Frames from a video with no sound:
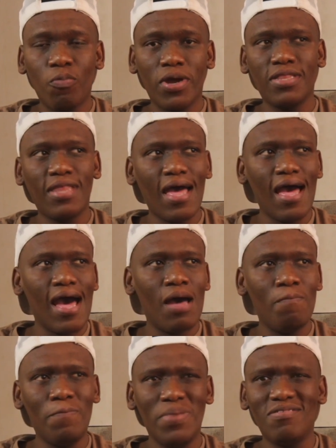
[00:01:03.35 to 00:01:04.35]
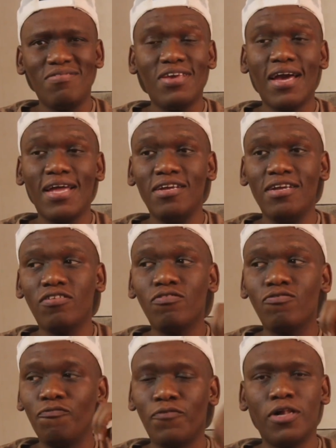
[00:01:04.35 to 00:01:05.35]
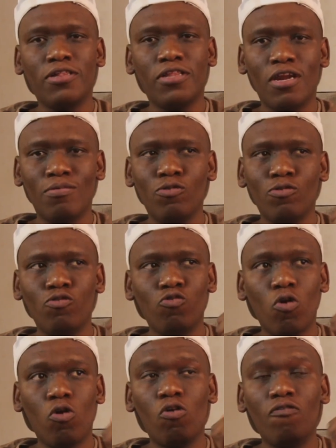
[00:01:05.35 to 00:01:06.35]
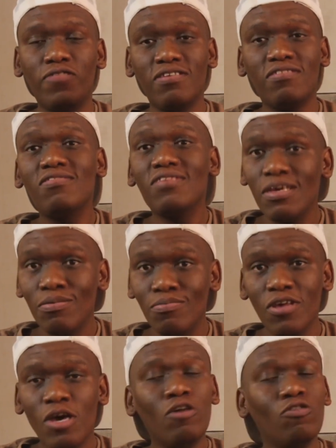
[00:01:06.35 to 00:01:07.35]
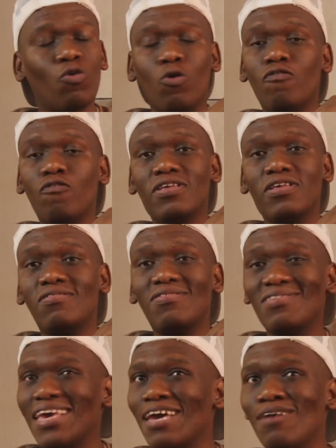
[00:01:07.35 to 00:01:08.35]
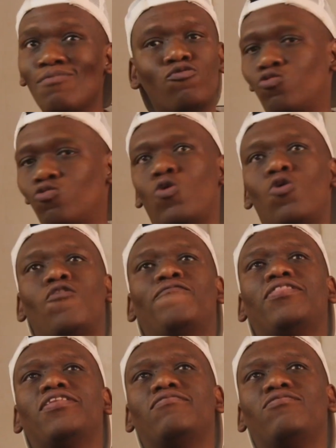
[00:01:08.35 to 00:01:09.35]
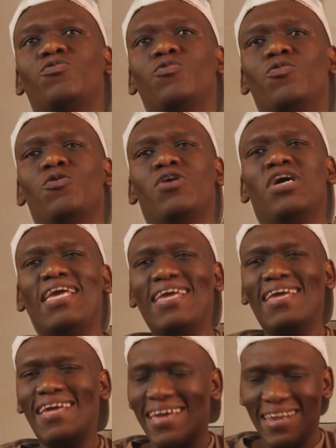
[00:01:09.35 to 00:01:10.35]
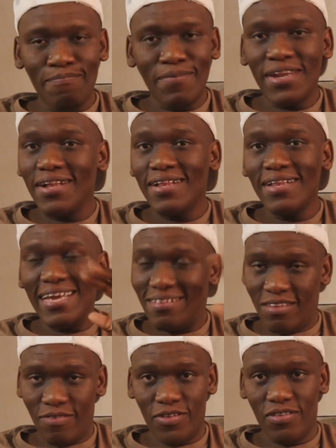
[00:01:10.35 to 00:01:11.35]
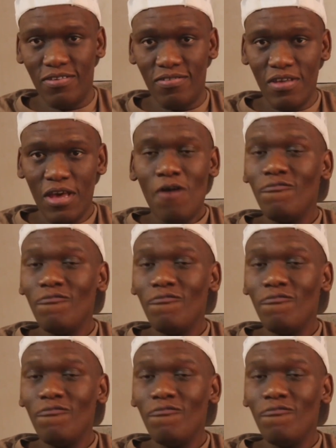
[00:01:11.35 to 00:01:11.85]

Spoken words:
point are basically just vulnerable to all of these schemes, to all of these scams, to all of this criminal activities.